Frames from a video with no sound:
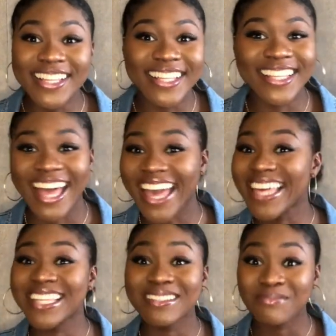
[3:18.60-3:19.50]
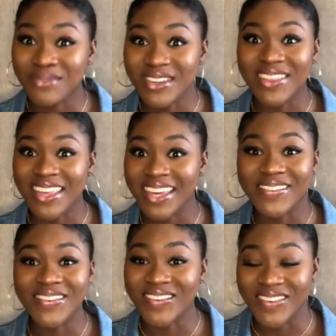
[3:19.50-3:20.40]
Like it's breathing
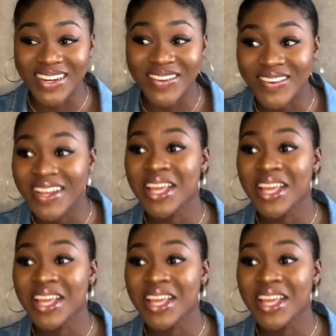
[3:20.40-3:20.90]
for real.